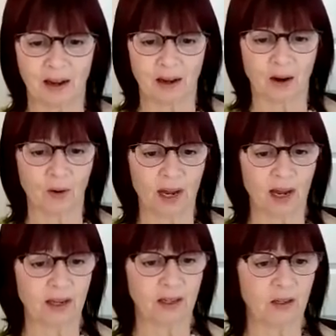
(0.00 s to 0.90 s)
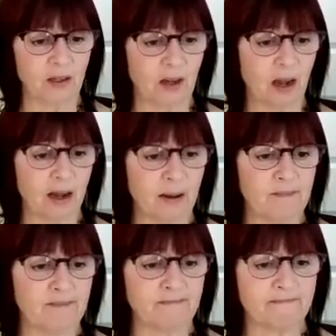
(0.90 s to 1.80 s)
Okay,
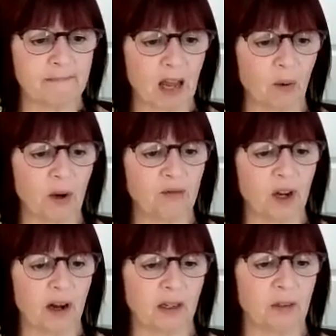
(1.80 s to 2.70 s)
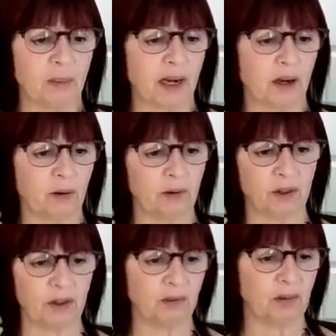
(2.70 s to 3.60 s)
we've talked about
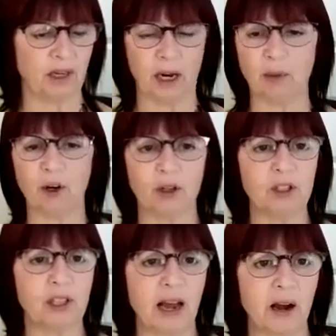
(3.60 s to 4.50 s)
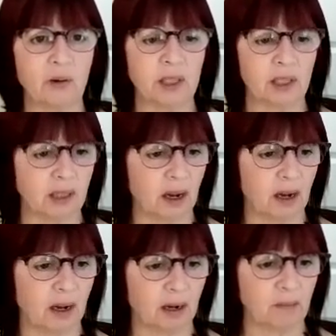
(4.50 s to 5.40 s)
the neighborhoods, the housing
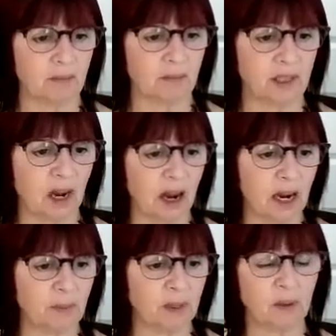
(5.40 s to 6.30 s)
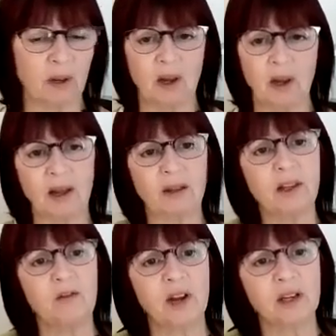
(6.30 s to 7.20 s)
types.
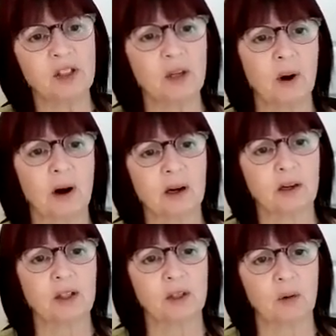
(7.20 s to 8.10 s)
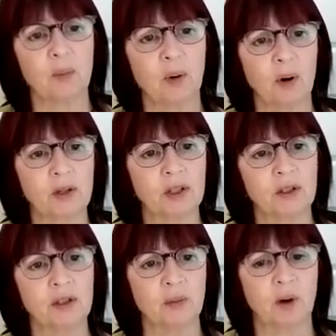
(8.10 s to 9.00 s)
The investor market is so important
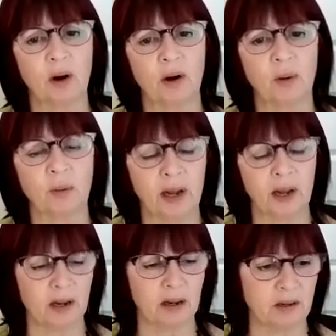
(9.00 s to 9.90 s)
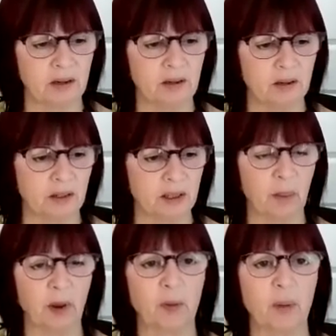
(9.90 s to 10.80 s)
to Toronto and in
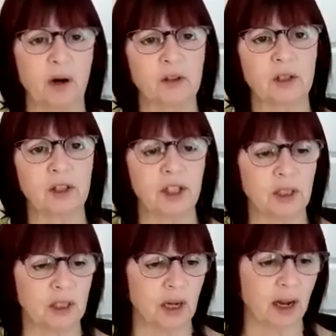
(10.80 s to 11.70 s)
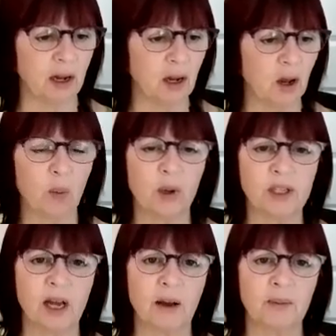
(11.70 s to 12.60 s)
some other parts of the GTA.
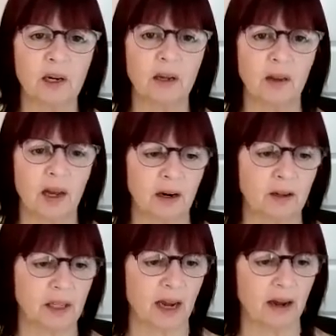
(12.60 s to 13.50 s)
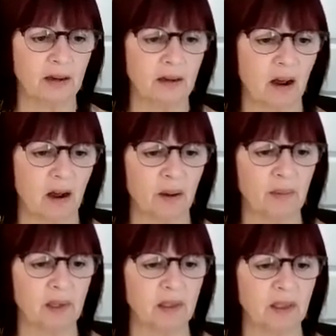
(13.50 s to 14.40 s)
What's happening there, Ted?
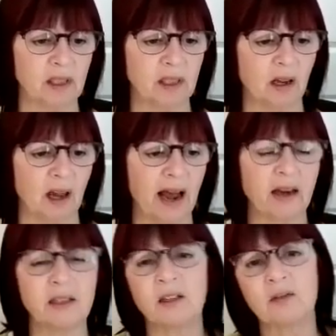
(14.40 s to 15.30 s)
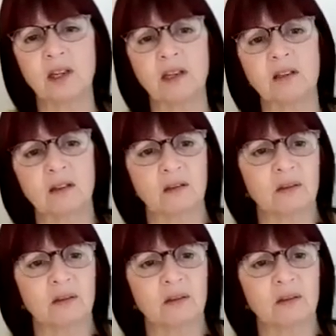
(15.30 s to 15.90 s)
Is it still active, and